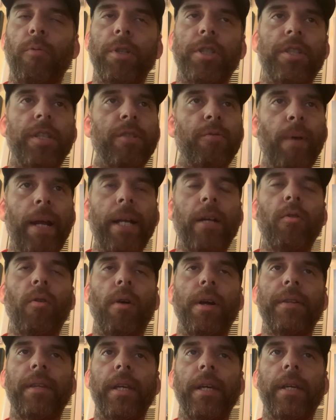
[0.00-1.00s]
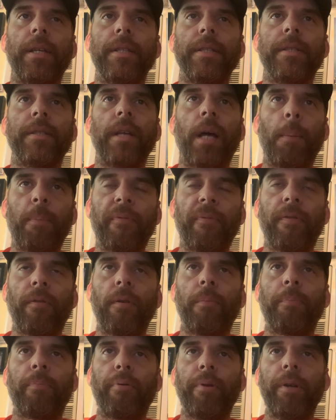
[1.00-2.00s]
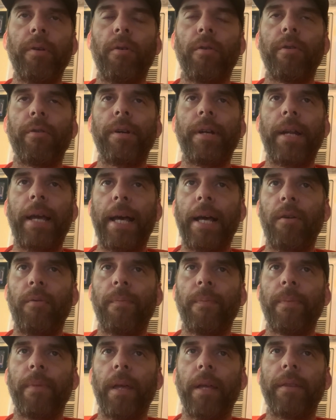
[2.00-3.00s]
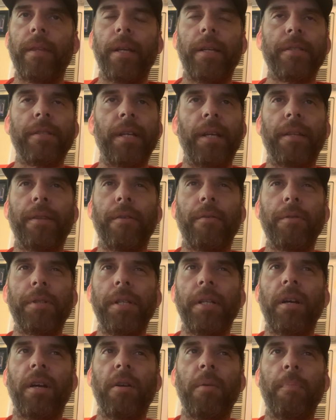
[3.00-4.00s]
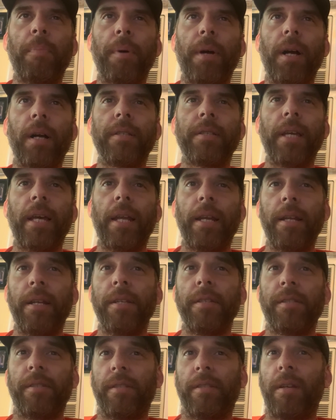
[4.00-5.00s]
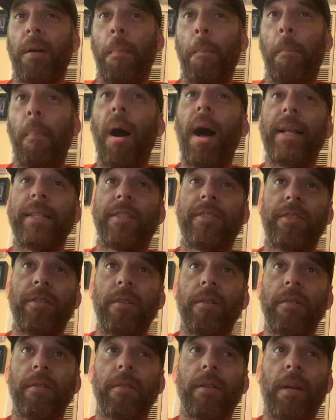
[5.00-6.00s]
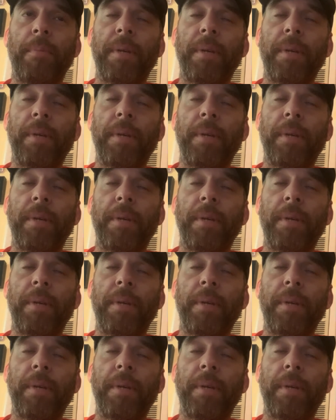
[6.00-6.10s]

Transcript: which this Rancor I think is up for pre-order now. I think it's like thirteen hundred bucks, and it is a monster.